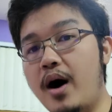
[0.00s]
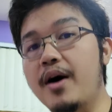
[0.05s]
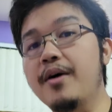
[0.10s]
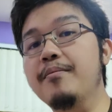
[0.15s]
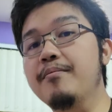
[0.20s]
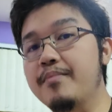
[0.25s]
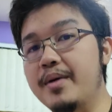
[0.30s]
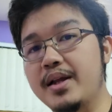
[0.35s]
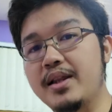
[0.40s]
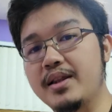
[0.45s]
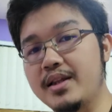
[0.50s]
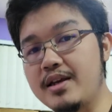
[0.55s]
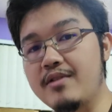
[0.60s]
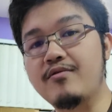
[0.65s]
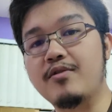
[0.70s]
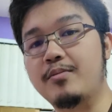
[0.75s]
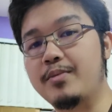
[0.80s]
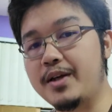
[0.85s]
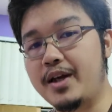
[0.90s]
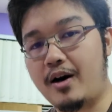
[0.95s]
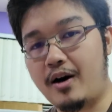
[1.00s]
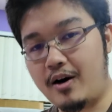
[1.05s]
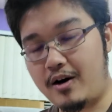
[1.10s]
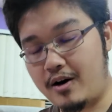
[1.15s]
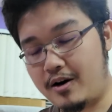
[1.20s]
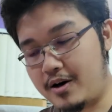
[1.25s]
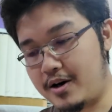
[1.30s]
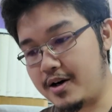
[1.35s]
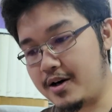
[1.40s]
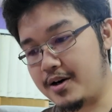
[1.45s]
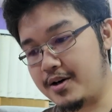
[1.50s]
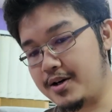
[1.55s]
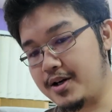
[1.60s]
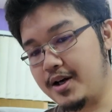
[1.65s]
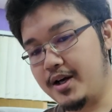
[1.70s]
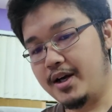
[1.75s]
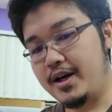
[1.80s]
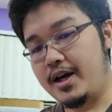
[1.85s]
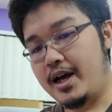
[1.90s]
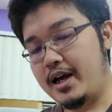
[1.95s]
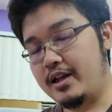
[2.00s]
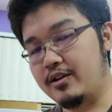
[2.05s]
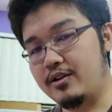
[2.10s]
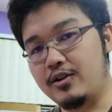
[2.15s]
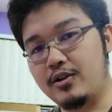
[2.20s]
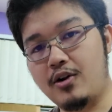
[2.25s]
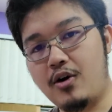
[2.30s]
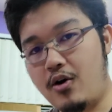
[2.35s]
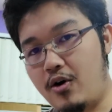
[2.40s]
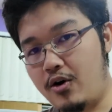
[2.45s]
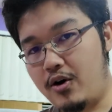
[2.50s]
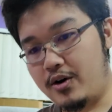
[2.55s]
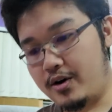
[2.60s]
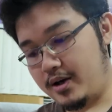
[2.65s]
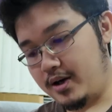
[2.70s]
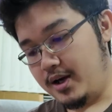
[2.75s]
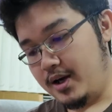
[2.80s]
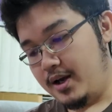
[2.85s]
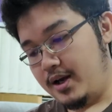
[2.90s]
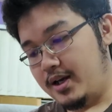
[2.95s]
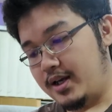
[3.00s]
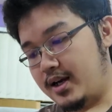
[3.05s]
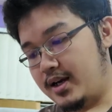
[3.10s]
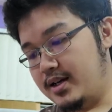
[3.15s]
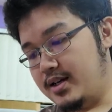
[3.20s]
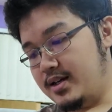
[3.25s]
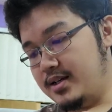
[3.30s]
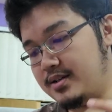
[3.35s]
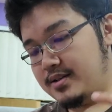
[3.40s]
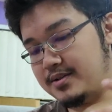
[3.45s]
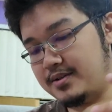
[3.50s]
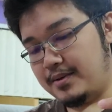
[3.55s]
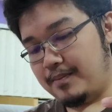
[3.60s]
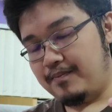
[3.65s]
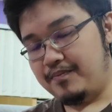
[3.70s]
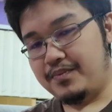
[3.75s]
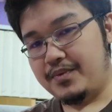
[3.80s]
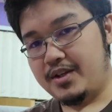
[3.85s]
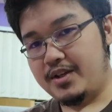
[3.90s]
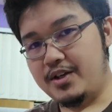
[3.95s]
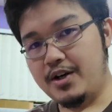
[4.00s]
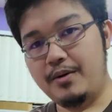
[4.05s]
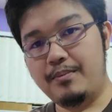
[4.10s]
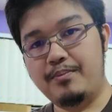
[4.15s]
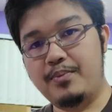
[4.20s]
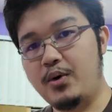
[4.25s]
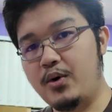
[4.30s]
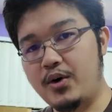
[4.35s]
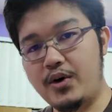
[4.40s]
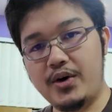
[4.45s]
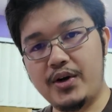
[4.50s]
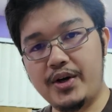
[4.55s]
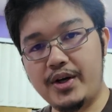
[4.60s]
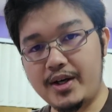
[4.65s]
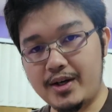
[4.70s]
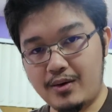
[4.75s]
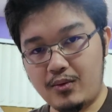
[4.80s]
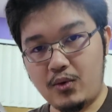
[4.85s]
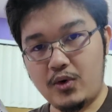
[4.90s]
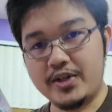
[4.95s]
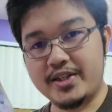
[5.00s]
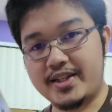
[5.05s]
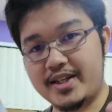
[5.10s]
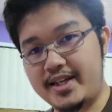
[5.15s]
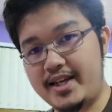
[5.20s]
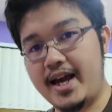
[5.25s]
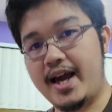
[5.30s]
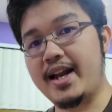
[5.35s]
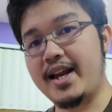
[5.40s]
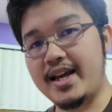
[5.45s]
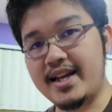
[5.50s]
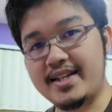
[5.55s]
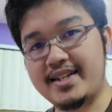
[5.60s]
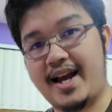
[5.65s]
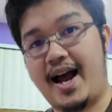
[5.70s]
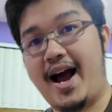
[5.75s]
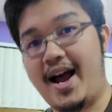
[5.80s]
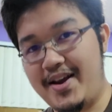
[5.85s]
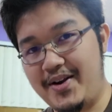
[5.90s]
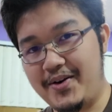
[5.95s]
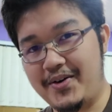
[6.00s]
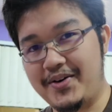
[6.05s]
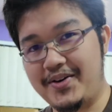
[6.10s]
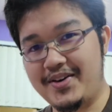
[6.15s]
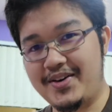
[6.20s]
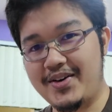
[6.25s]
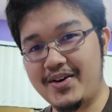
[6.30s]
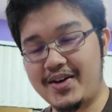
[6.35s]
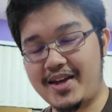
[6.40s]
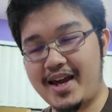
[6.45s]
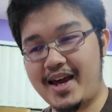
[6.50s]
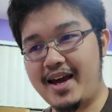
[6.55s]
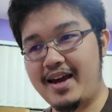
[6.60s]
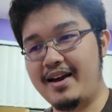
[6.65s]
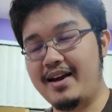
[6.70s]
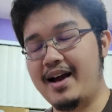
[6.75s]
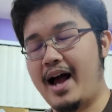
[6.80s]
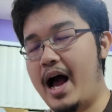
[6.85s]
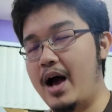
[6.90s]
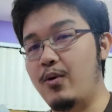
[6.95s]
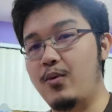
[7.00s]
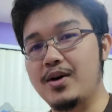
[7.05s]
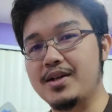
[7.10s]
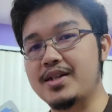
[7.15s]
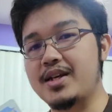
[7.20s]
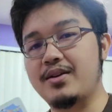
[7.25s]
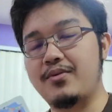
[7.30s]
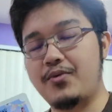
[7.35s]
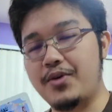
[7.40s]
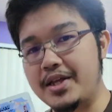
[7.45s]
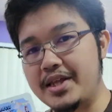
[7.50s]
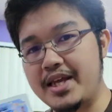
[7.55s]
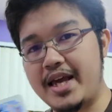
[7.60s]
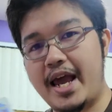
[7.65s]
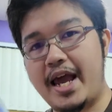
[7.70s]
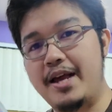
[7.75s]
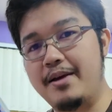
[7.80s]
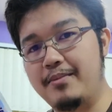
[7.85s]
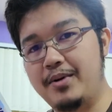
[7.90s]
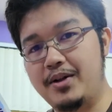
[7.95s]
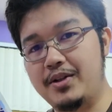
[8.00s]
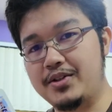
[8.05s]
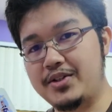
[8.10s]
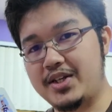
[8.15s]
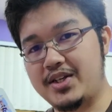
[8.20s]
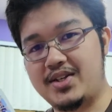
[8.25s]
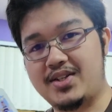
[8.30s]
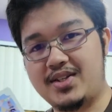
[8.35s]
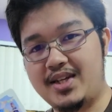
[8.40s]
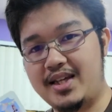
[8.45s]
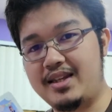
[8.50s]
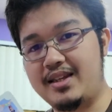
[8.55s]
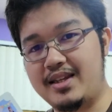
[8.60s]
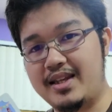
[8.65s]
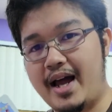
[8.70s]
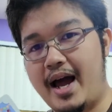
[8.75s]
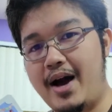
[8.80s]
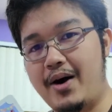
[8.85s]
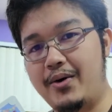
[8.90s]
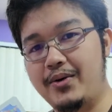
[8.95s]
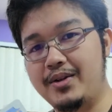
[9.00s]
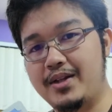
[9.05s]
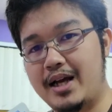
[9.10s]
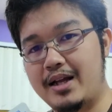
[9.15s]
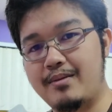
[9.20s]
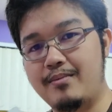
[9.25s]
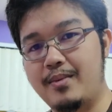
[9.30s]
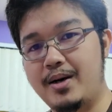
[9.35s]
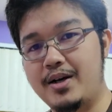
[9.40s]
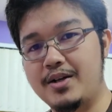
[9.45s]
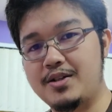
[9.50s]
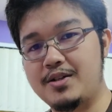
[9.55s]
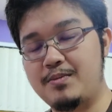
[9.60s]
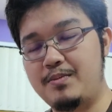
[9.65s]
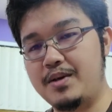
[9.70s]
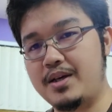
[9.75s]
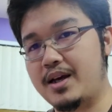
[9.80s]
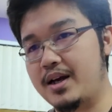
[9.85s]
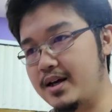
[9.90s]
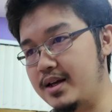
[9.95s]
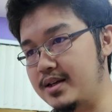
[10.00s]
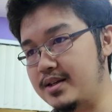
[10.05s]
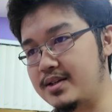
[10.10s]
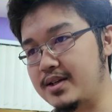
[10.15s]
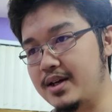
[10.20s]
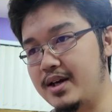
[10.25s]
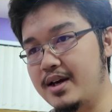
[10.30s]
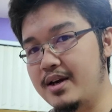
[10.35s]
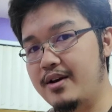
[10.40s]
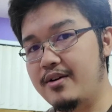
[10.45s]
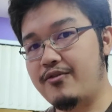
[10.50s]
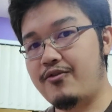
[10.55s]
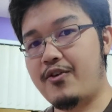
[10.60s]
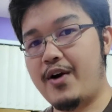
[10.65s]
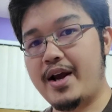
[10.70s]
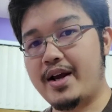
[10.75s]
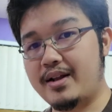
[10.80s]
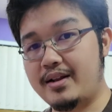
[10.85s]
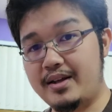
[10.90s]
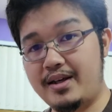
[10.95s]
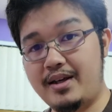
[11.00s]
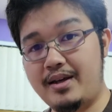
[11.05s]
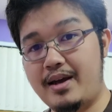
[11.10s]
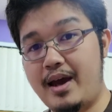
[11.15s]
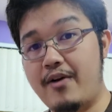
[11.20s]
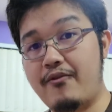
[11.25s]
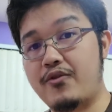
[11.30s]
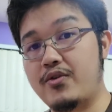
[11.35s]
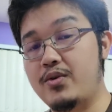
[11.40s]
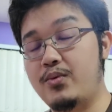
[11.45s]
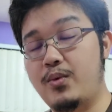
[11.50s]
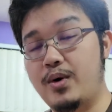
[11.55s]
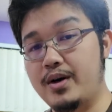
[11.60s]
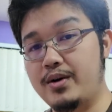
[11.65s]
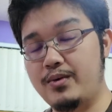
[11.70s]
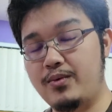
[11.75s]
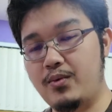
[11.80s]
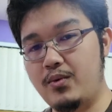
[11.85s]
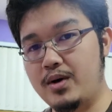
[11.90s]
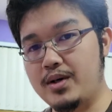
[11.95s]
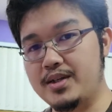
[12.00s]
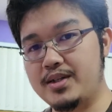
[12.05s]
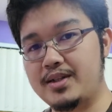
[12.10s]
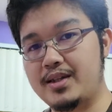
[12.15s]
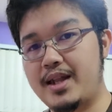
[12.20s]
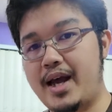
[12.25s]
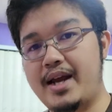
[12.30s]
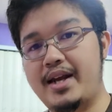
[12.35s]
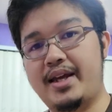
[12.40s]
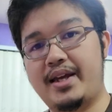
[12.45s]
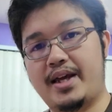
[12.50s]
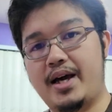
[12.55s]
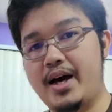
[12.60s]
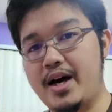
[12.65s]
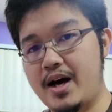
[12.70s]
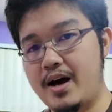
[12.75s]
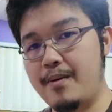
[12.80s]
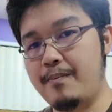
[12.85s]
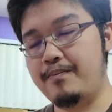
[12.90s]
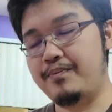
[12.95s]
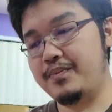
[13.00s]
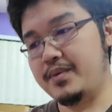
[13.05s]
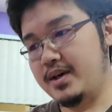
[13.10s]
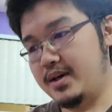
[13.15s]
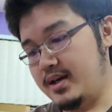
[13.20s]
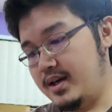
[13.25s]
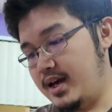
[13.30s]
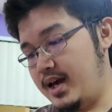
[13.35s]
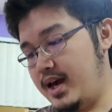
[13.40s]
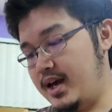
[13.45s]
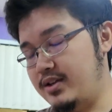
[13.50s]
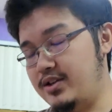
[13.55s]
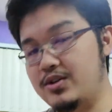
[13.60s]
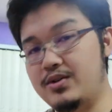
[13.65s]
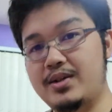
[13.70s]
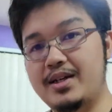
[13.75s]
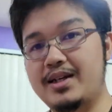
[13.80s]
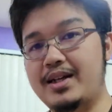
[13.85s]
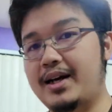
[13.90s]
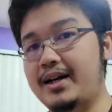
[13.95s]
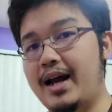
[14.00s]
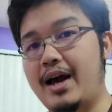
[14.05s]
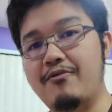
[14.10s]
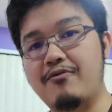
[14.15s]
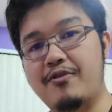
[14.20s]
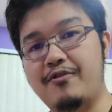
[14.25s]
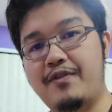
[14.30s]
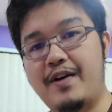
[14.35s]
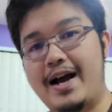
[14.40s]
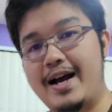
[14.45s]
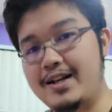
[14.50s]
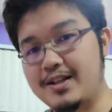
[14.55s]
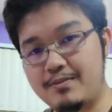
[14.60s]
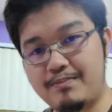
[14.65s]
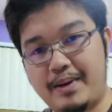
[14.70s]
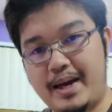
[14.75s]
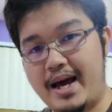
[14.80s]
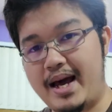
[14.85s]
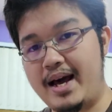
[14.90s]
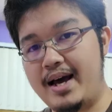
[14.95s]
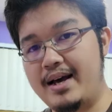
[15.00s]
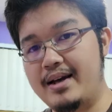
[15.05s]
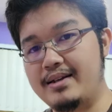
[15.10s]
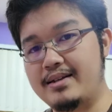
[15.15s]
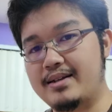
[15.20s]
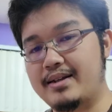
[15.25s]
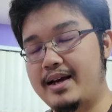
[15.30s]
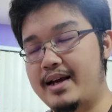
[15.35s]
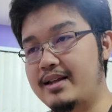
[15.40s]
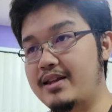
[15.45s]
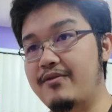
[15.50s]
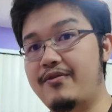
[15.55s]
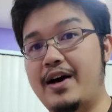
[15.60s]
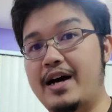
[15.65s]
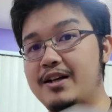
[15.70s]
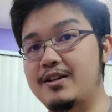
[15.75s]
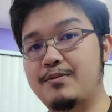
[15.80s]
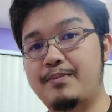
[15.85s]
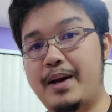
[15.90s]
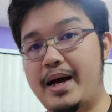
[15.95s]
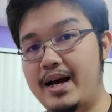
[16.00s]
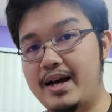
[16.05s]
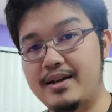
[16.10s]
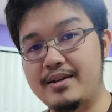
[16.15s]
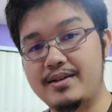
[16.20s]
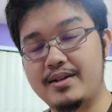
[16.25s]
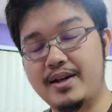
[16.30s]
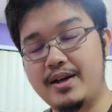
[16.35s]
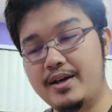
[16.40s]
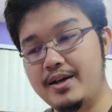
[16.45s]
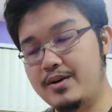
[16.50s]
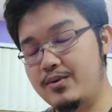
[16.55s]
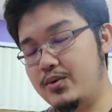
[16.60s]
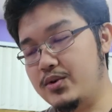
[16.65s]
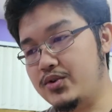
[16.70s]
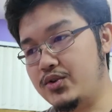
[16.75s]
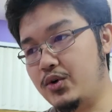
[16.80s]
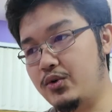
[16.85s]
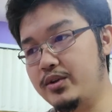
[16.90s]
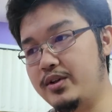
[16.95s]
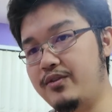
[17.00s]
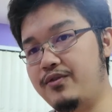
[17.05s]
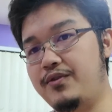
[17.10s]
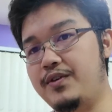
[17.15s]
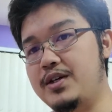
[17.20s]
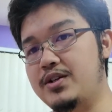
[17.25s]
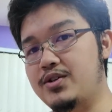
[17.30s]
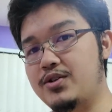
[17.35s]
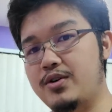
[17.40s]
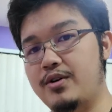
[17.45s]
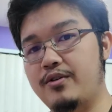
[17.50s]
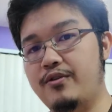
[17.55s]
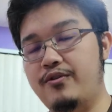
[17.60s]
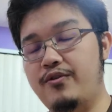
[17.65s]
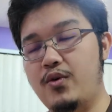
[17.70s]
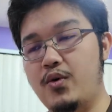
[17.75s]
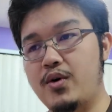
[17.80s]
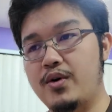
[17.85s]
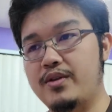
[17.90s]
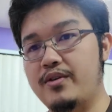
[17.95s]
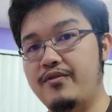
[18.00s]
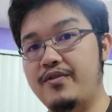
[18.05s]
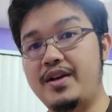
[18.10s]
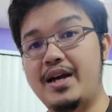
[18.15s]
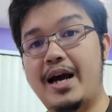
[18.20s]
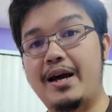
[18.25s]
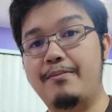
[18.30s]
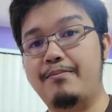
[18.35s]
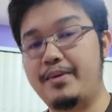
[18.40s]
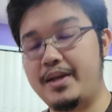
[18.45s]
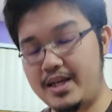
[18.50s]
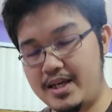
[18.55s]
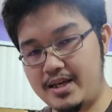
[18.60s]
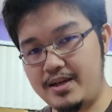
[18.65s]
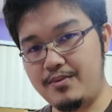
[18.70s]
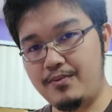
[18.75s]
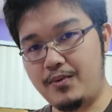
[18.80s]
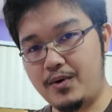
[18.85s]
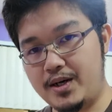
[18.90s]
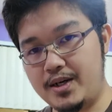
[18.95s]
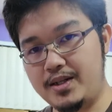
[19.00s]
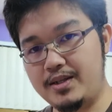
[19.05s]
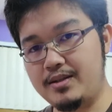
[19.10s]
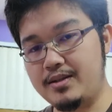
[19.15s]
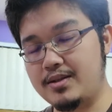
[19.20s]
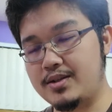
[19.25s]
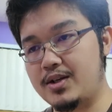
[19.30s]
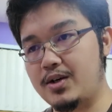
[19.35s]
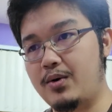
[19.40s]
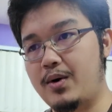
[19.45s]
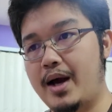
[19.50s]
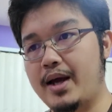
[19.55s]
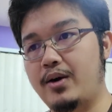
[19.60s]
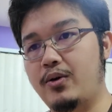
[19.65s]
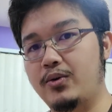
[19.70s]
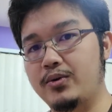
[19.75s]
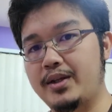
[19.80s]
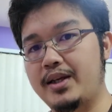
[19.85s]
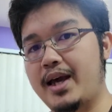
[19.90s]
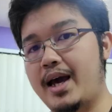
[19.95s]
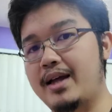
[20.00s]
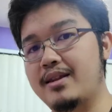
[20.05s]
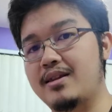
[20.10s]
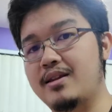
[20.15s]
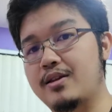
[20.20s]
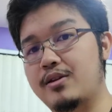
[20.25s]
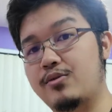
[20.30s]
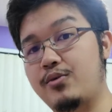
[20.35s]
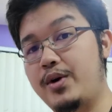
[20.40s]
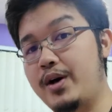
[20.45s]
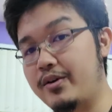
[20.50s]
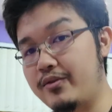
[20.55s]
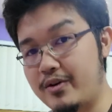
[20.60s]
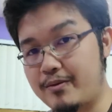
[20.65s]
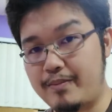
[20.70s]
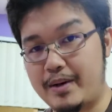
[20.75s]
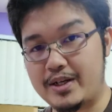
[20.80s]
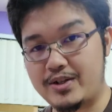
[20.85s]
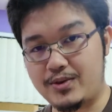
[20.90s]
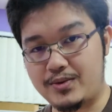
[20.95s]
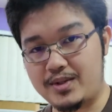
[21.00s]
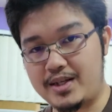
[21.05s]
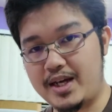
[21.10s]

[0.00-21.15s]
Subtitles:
unbelievably hard and long because your boy was getting tired, okay? I wasn't really able to sit down that much because frankly, everyone was lining up and you did not have a fast pass. Like the fast pass was only featured for the VIP one, so I only had the 300 peso